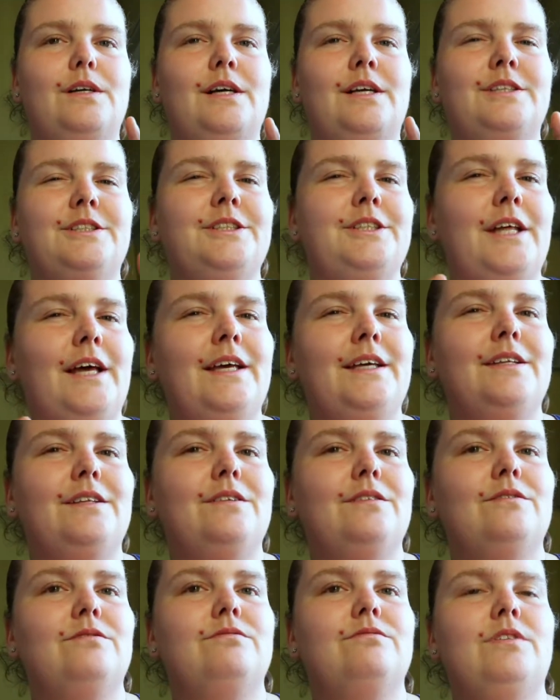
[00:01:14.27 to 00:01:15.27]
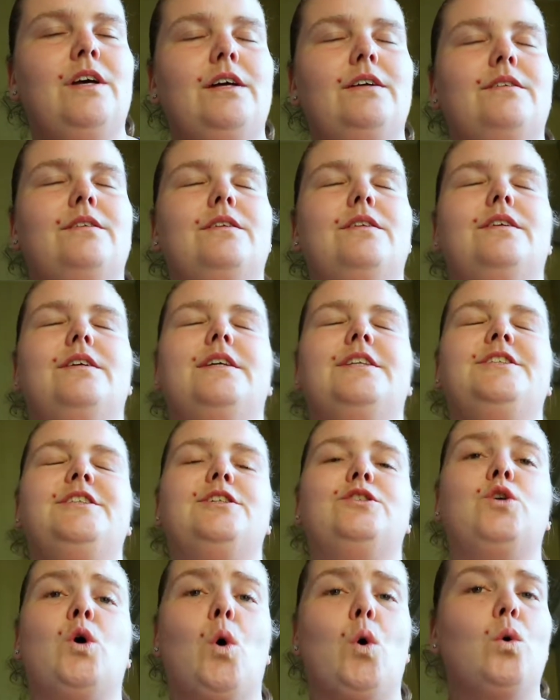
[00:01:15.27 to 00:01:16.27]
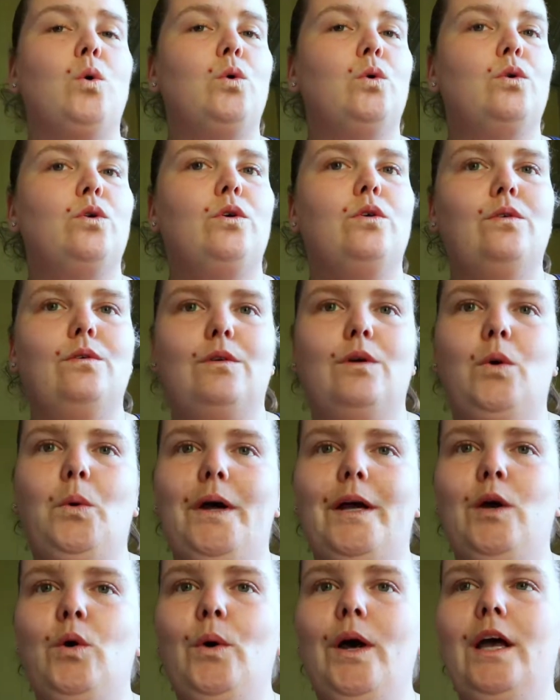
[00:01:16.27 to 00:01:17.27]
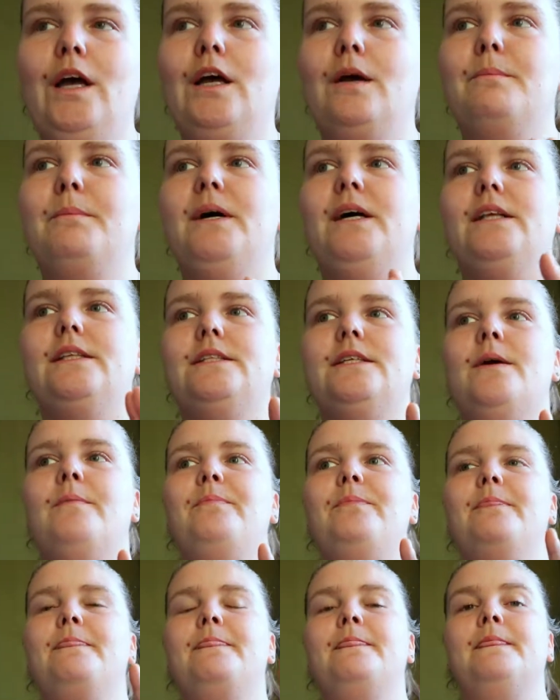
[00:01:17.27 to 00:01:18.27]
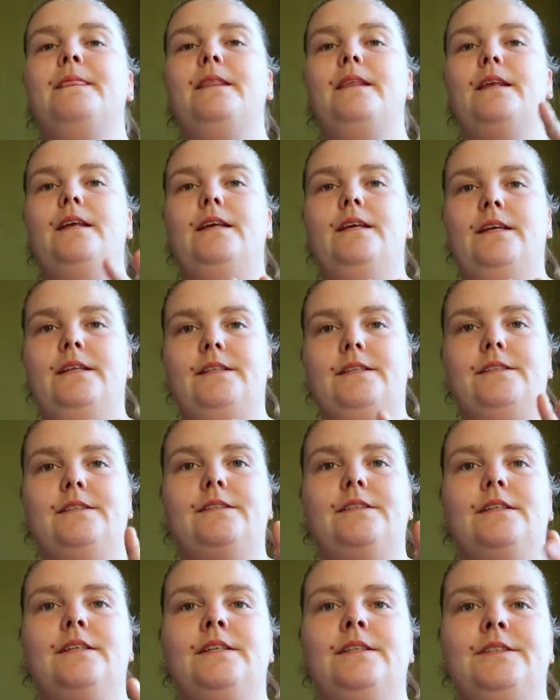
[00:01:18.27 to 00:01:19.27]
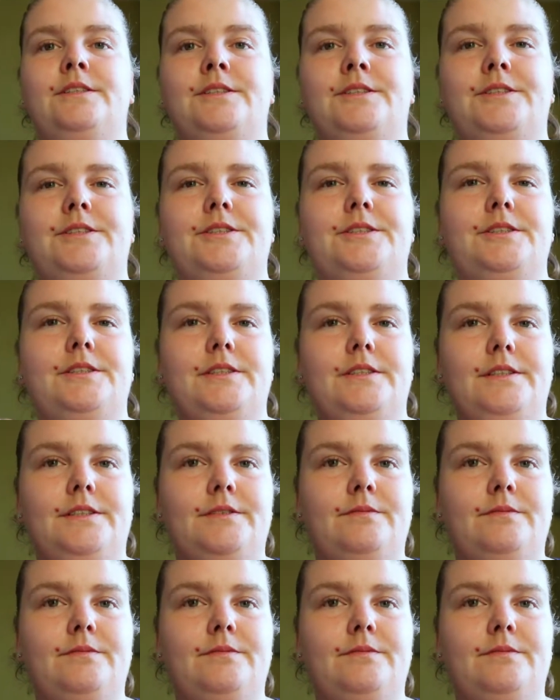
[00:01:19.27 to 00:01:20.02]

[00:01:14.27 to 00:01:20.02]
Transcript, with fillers: a slight, not, it's not total quick quick, but it is